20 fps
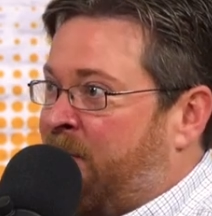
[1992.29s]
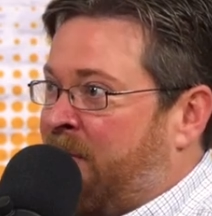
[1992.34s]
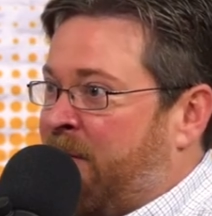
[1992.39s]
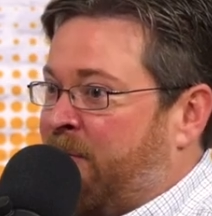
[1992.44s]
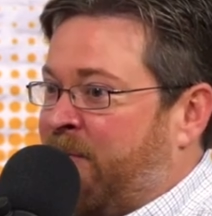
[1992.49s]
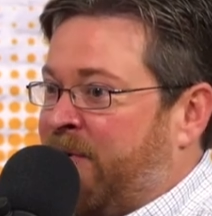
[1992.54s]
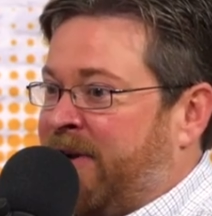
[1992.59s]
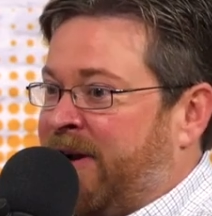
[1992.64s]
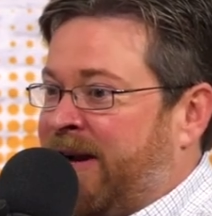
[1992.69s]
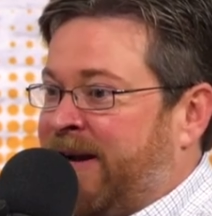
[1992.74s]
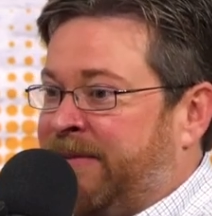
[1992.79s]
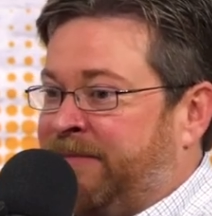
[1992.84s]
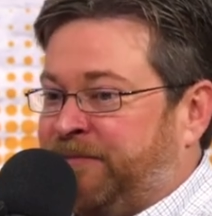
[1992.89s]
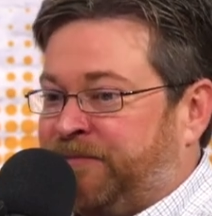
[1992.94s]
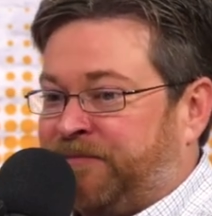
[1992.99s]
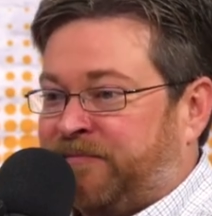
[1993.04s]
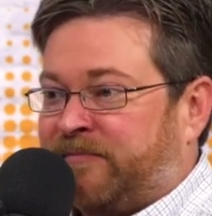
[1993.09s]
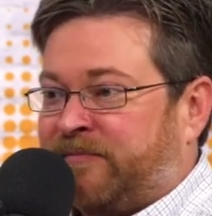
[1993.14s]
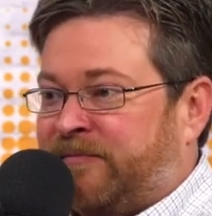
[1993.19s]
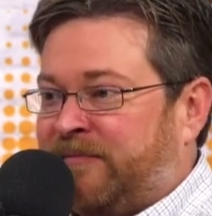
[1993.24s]
rang one day.
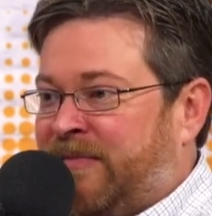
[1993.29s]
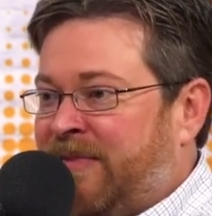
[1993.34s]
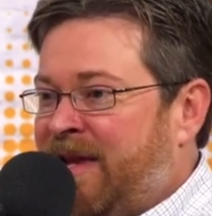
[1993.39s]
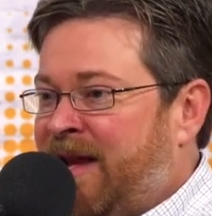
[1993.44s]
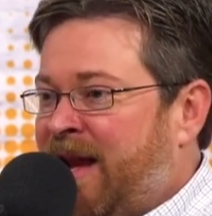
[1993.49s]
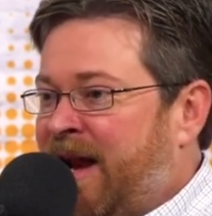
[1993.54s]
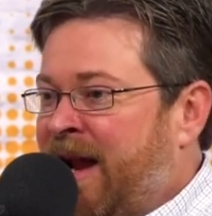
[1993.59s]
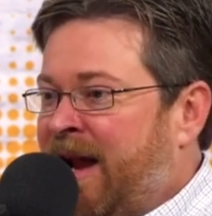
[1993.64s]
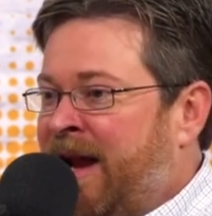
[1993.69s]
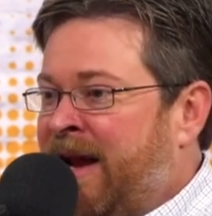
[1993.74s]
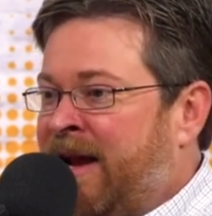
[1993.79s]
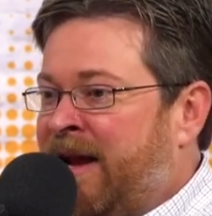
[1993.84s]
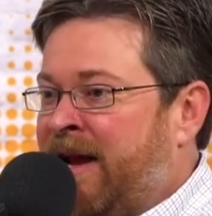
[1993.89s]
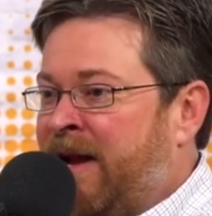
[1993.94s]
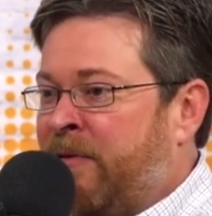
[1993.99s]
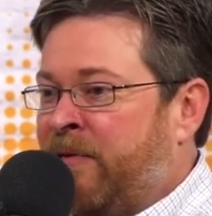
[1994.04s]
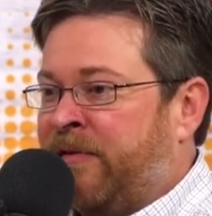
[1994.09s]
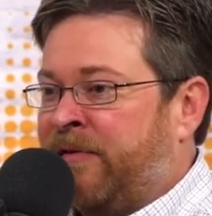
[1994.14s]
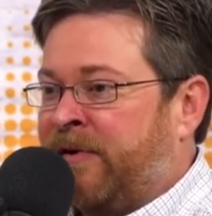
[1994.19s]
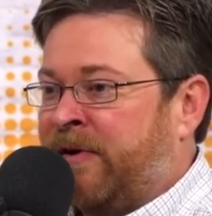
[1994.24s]
And
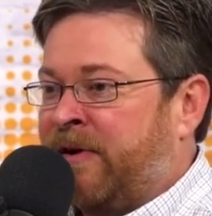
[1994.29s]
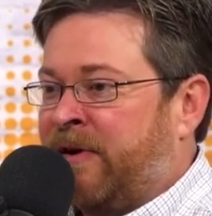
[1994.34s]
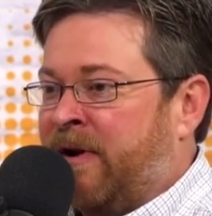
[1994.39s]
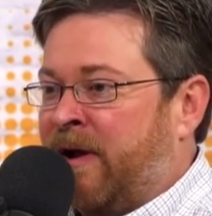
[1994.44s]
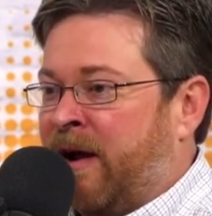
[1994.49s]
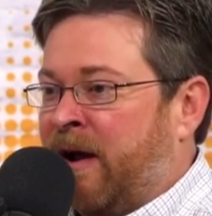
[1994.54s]
it was an